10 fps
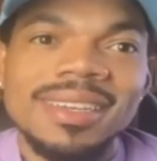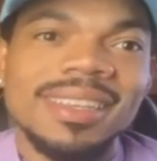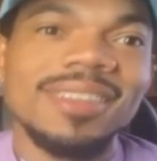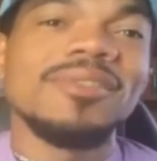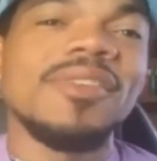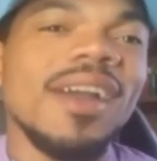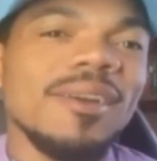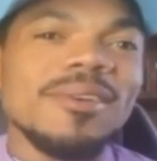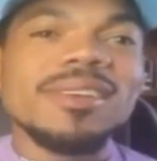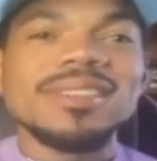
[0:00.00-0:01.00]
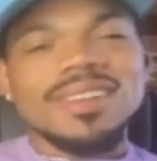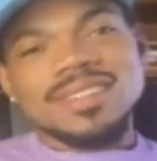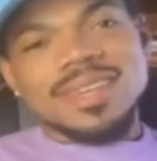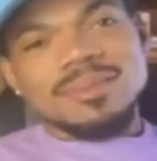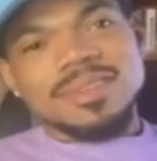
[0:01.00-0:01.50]
they do fireworks and all
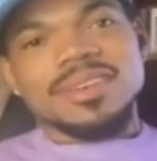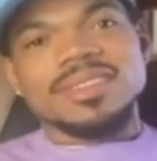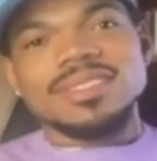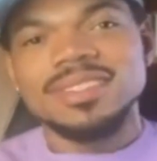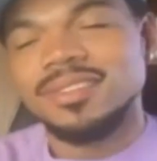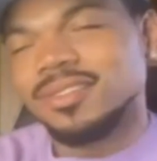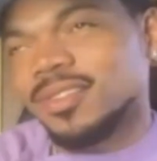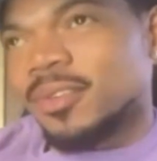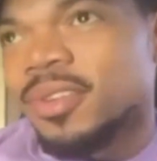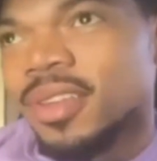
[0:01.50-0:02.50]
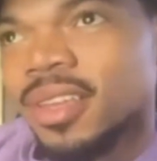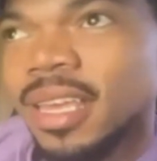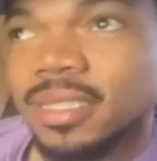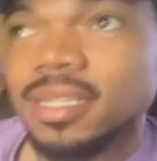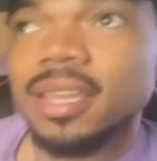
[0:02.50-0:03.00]
types of crazy stuff. So
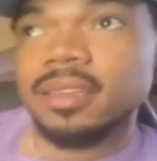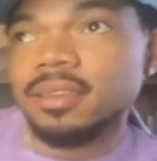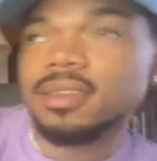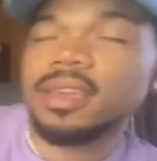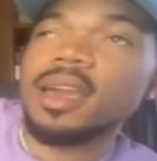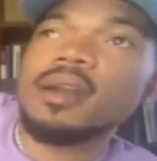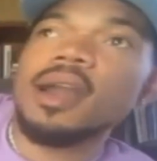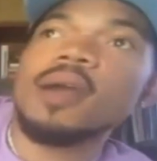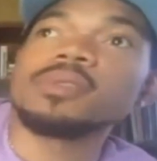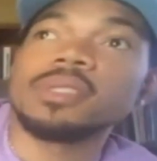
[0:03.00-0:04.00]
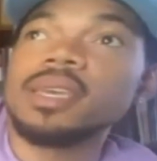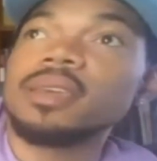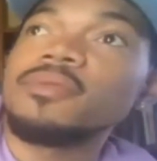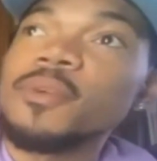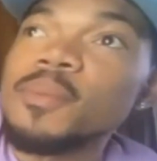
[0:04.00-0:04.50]
it's like, I would
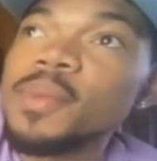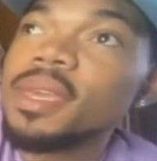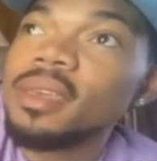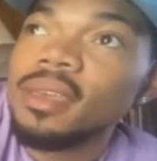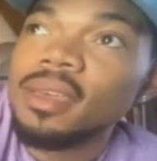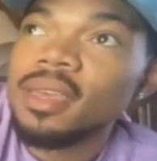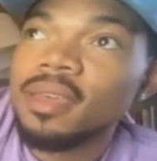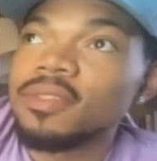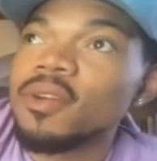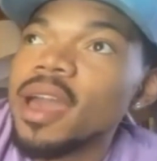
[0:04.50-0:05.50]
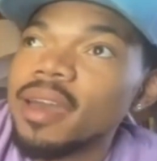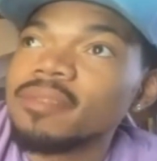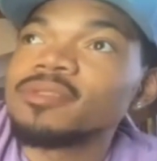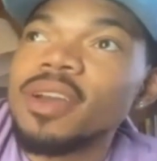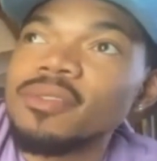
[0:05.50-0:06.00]
say for me, even though I
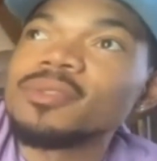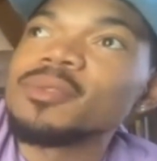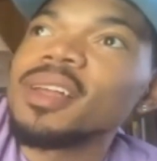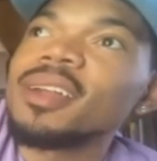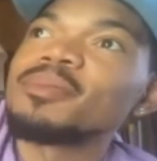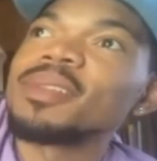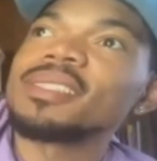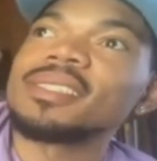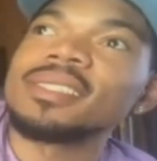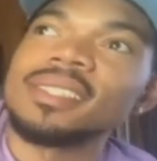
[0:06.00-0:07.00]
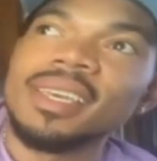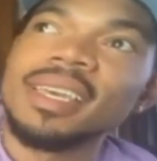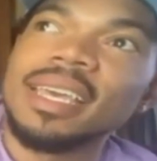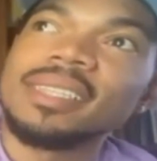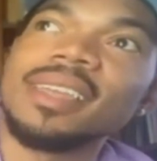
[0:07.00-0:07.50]
have traveled to a lot of places,
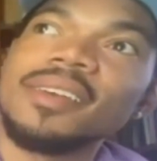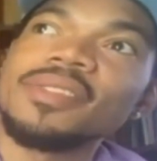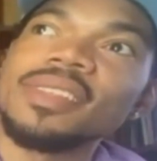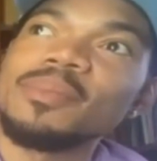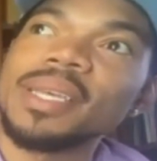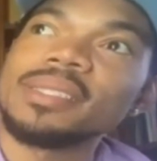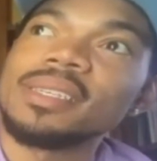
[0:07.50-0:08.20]
it's definitely the best